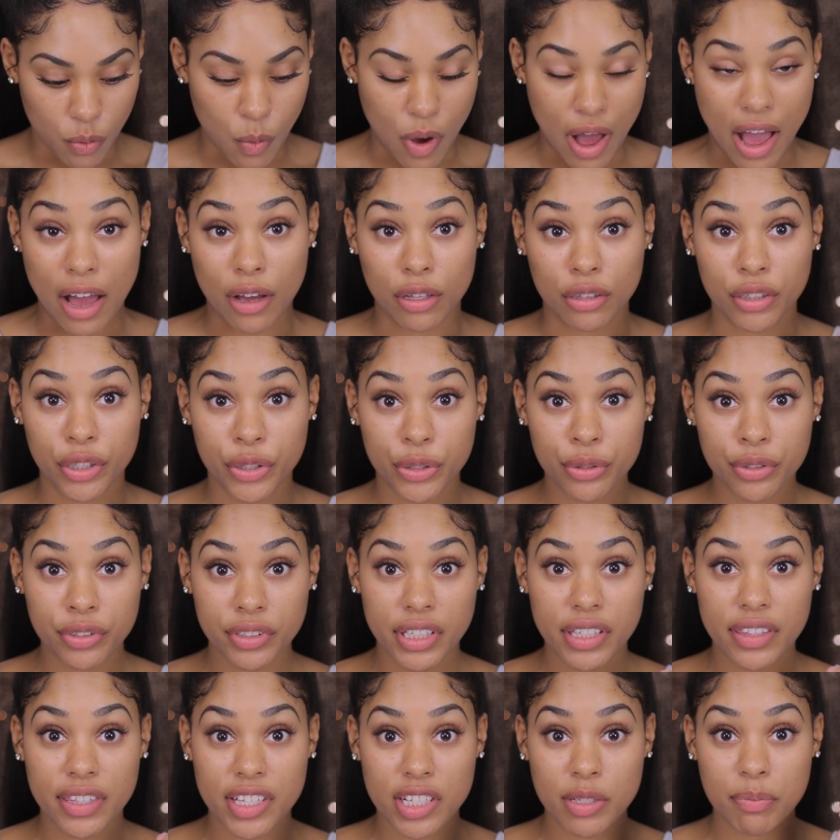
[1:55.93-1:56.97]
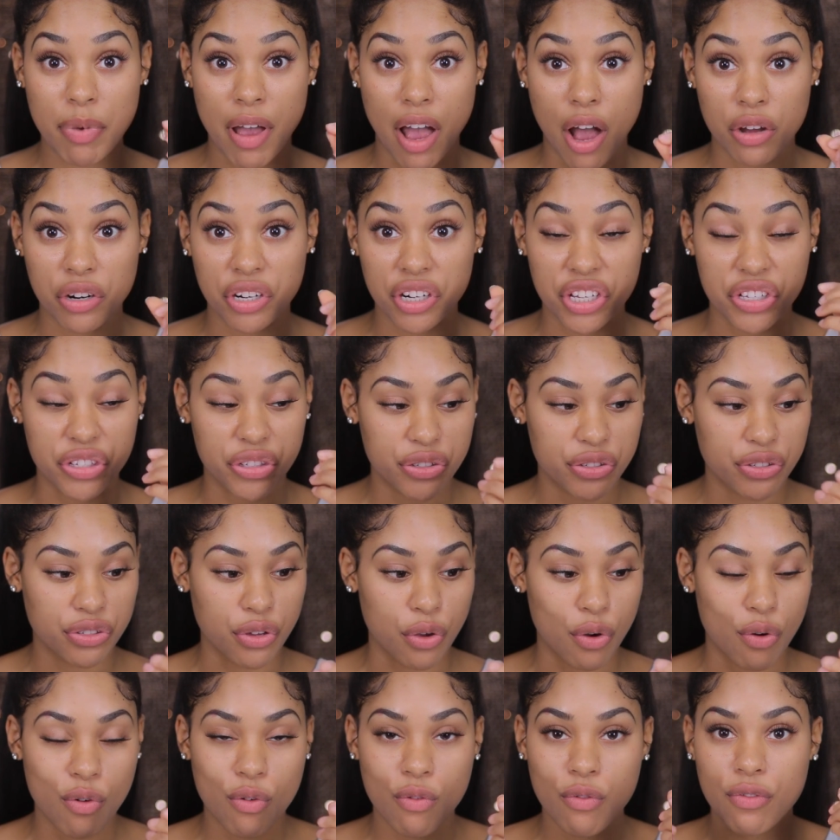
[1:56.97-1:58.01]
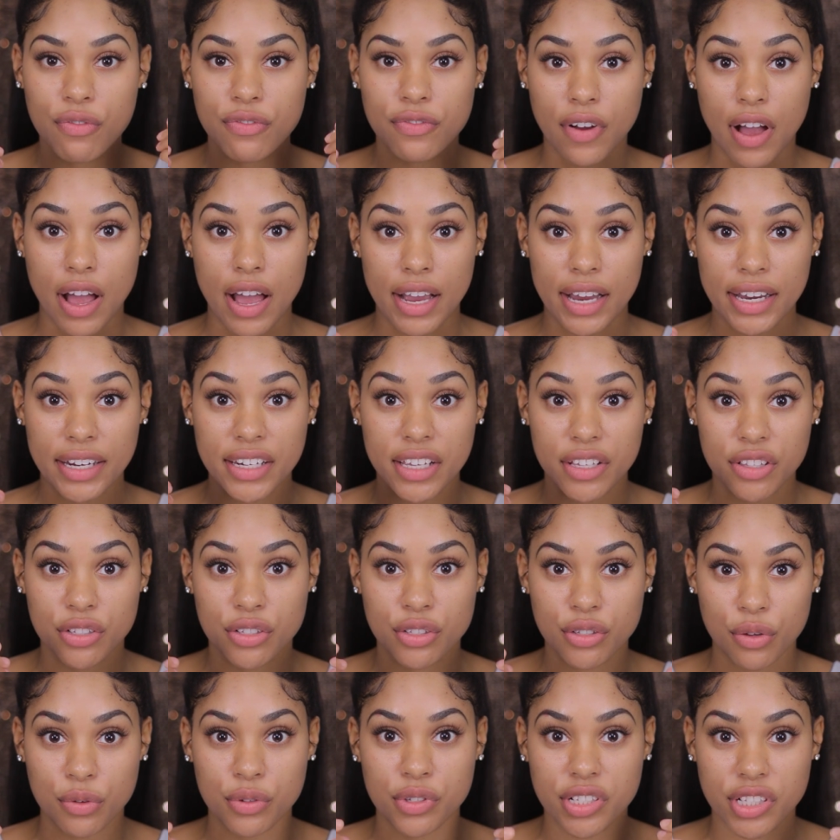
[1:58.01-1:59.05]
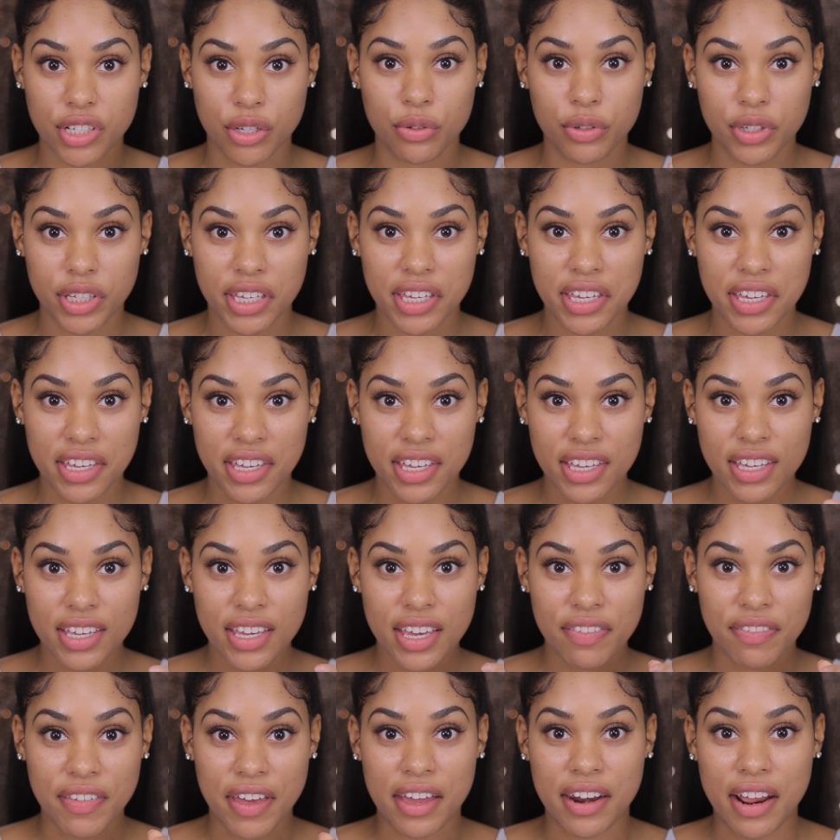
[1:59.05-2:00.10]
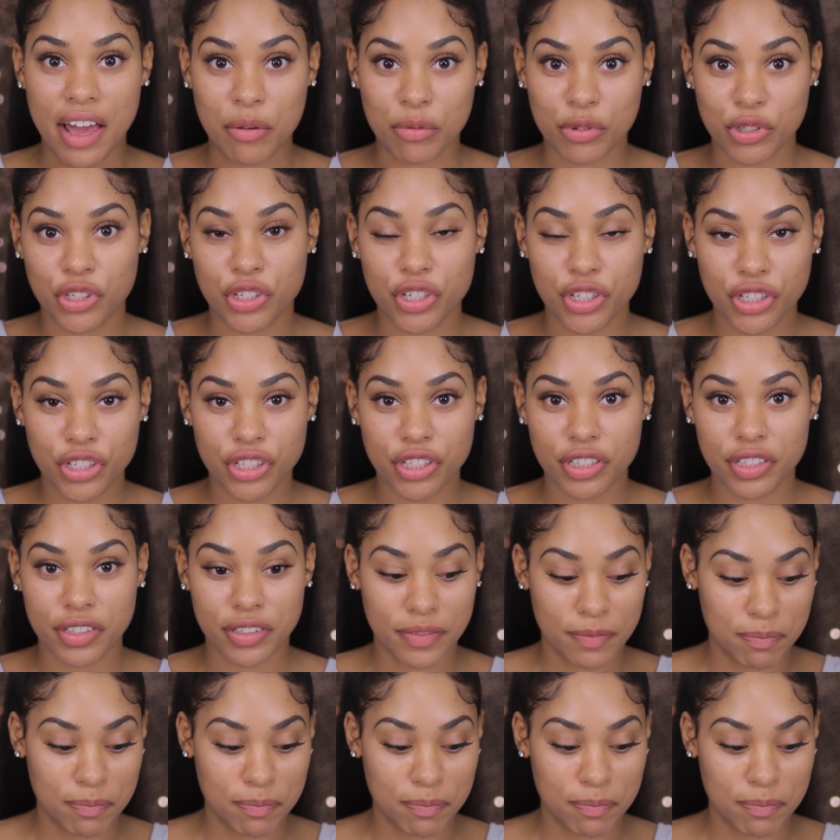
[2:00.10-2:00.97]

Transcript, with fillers: Wow, literally this powder is so fine and so silky that I was just